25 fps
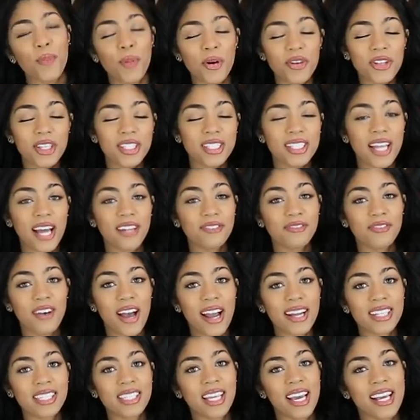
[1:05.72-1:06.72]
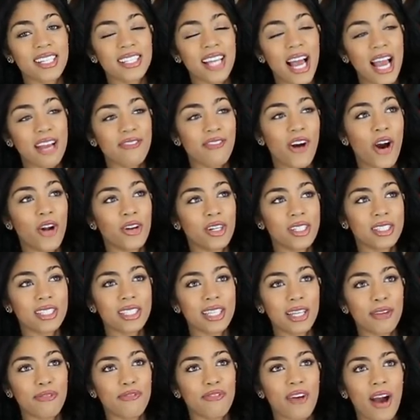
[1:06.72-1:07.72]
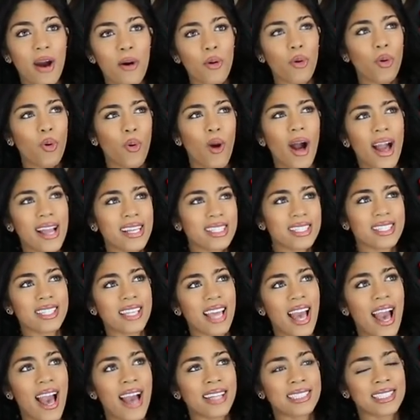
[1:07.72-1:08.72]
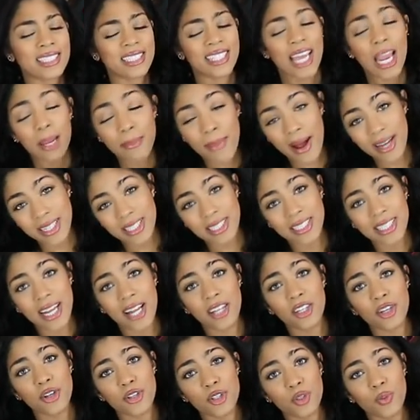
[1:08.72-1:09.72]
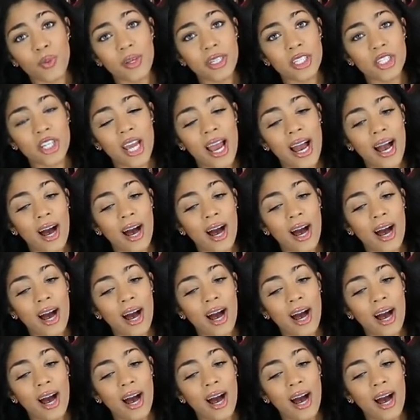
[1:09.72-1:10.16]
But Well, the sad fact is, I've honestly felt quite scared to take my Nintendo Switch